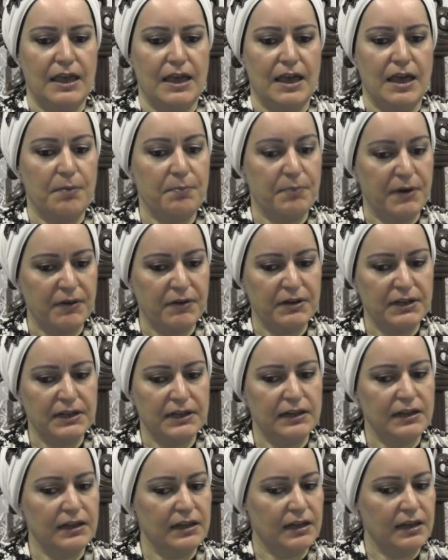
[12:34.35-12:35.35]

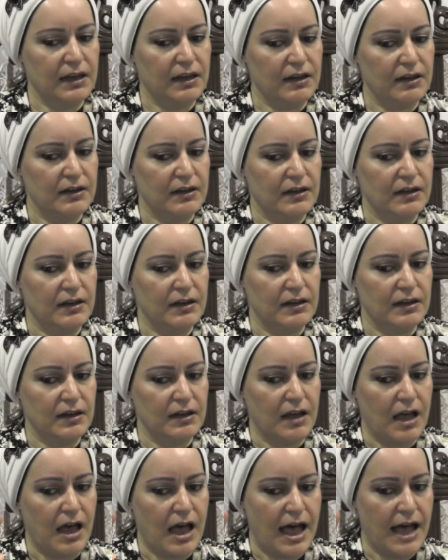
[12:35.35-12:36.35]
apparently uh,
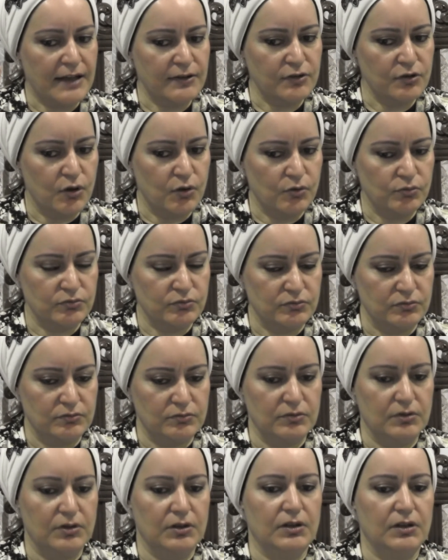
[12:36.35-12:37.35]
unknown
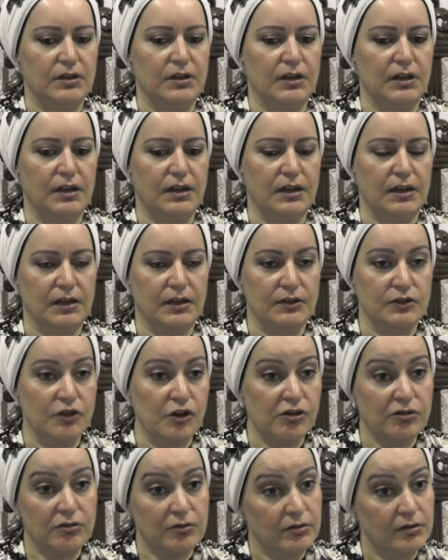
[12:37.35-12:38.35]
uh,
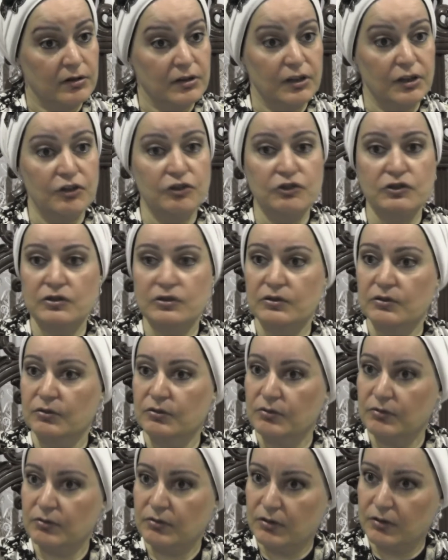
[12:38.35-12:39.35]
donor used
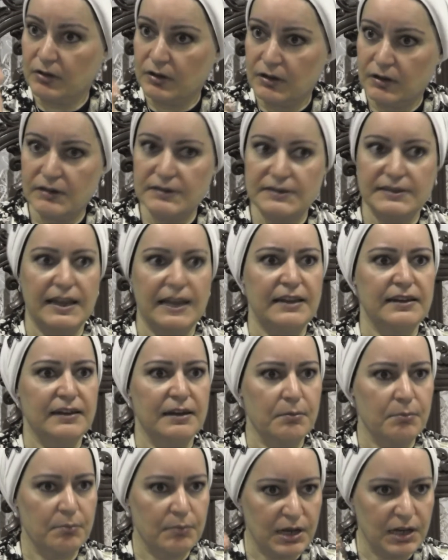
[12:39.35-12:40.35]
to send
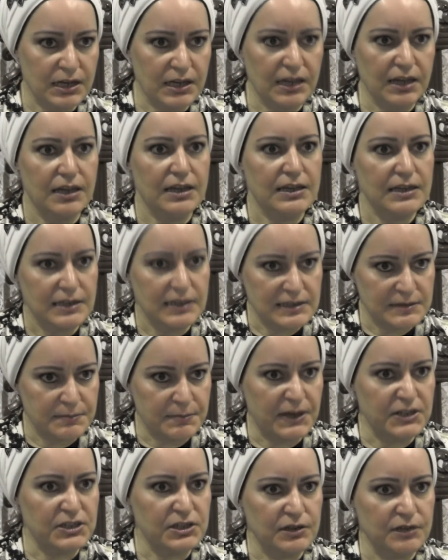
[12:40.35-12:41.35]
them money
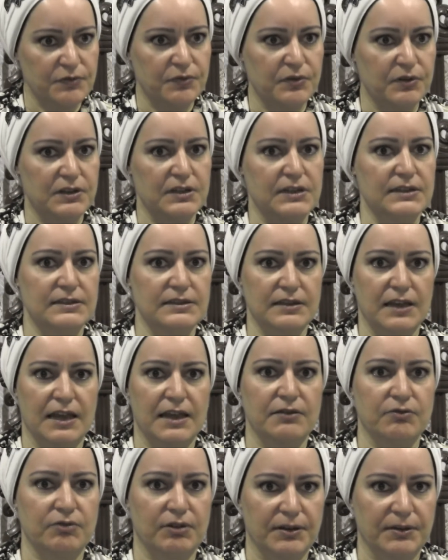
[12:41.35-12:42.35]
especially for this
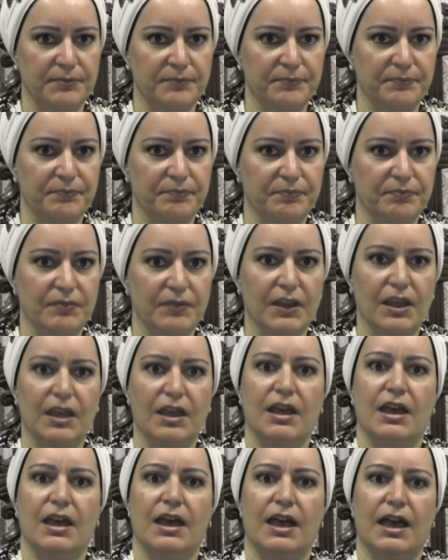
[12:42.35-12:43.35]
Henry
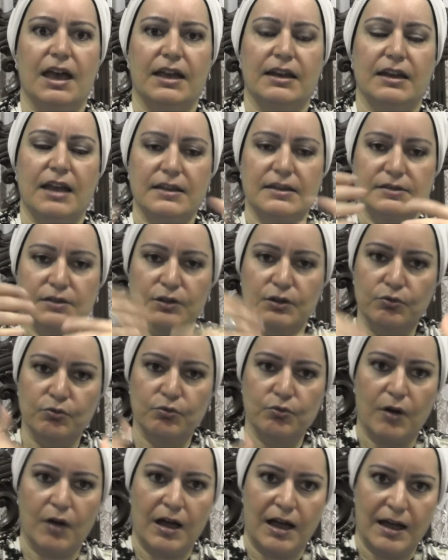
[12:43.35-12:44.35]
and as he
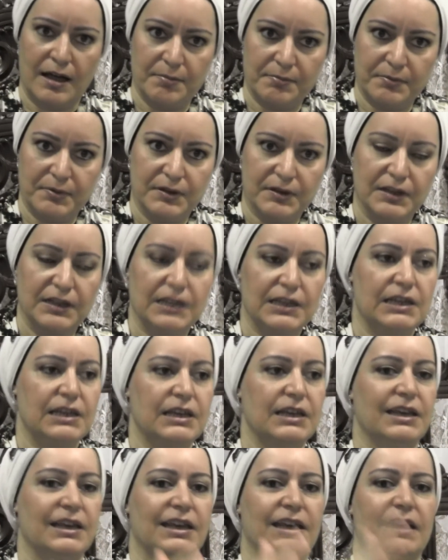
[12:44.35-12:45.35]
grew up
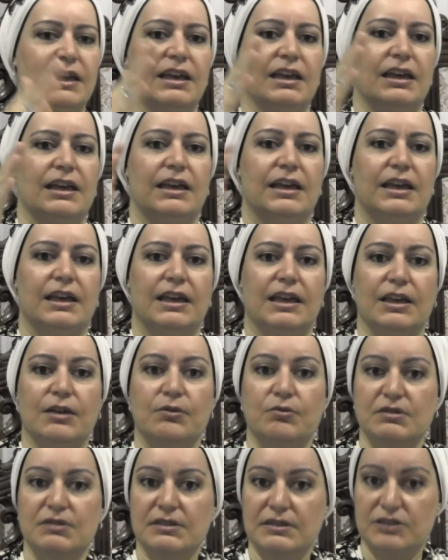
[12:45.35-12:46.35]
he
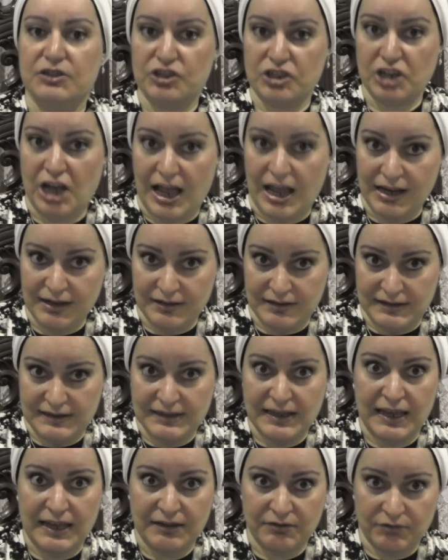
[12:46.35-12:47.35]
was shocked this
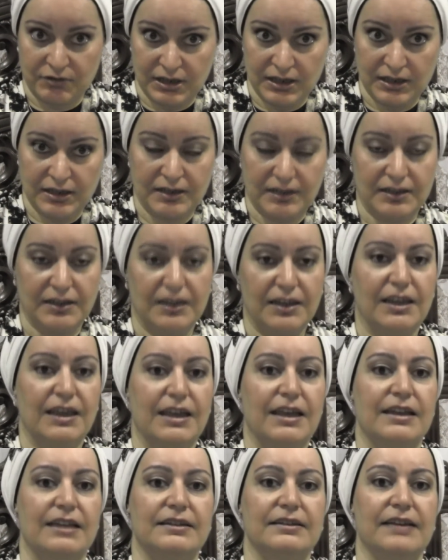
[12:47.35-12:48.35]
Henry
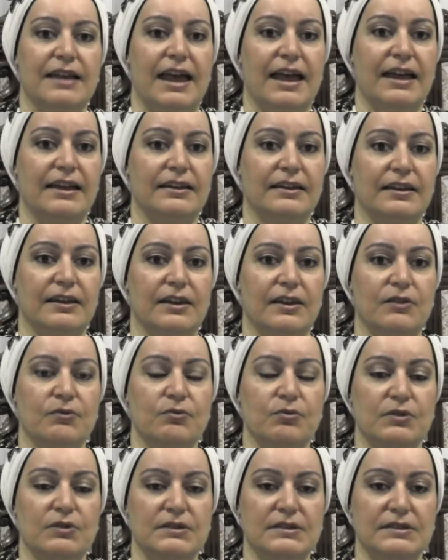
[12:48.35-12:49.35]
that he
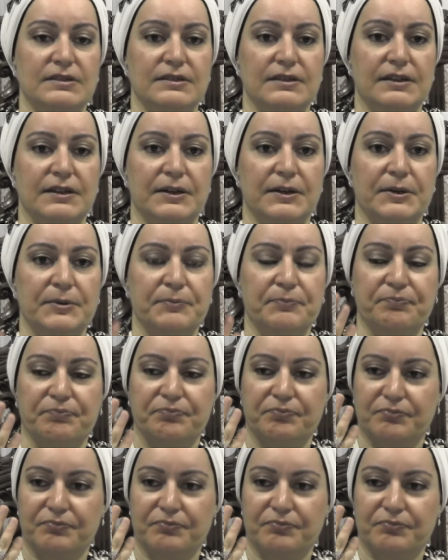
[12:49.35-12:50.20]
was um,